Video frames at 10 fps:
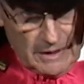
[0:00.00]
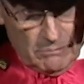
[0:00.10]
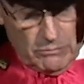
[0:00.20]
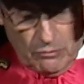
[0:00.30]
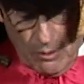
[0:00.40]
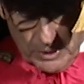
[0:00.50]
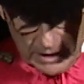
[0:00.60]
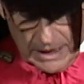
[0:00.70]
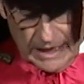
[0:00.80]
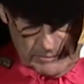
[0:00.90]
But what we
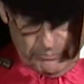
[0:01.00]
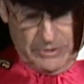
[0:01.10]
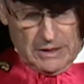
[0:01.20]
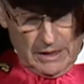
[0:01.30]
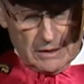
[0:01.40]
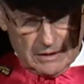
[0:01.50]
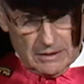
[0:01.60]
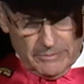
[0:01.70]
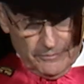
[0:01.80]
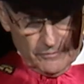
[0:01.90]
can't predict
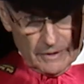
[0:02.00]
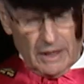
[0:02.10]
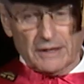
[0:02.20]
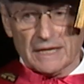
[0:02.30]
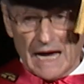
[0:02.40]
are the